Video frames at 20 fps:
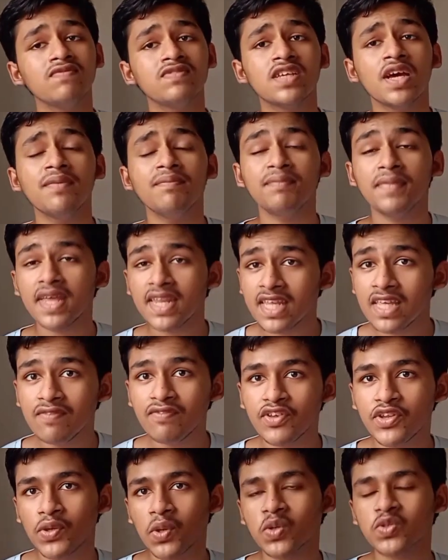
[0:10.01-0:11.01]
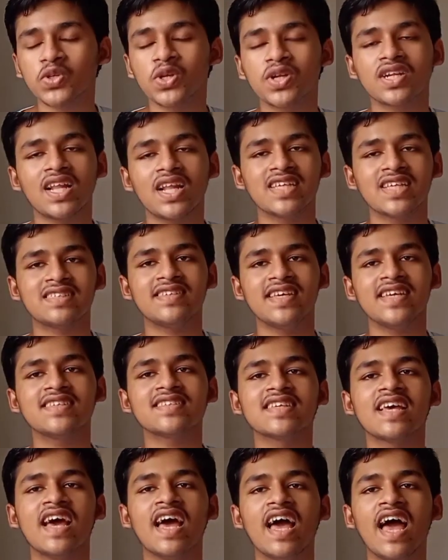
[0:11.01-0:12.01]
I have done many videos on
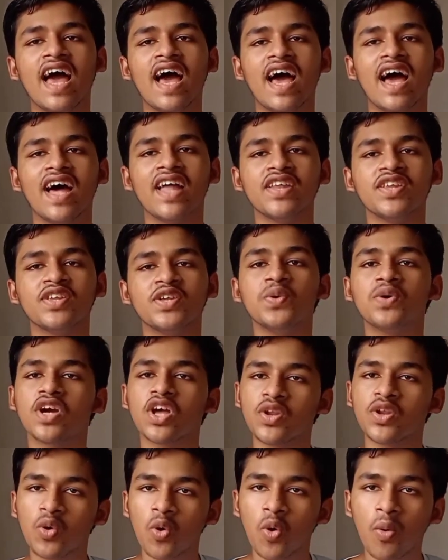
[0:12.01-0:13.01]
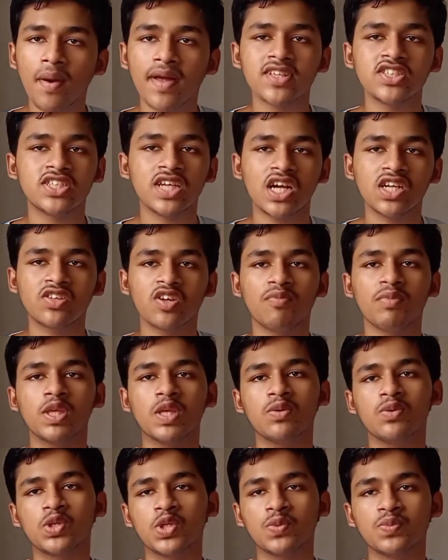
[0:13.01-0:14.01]
class 6 and you can go and check
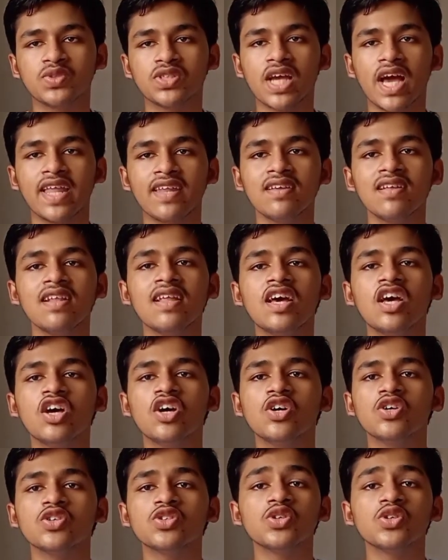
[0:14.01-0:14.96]
it on my YouTube channel.